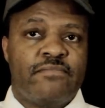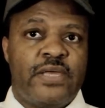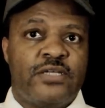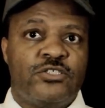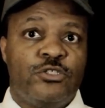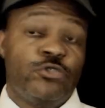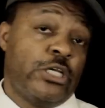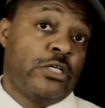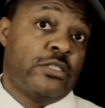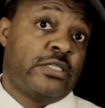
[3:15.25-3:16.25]
That's
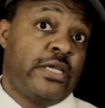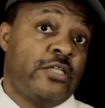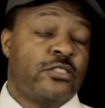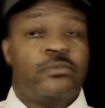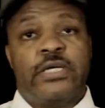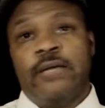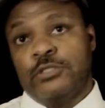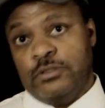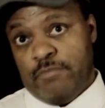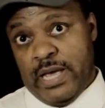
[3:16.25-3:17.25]
usually a good thing.
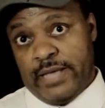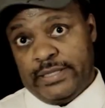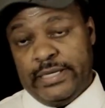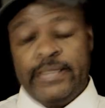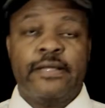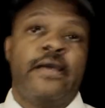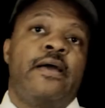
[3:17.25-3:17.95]
Sometimes it's a bad thing.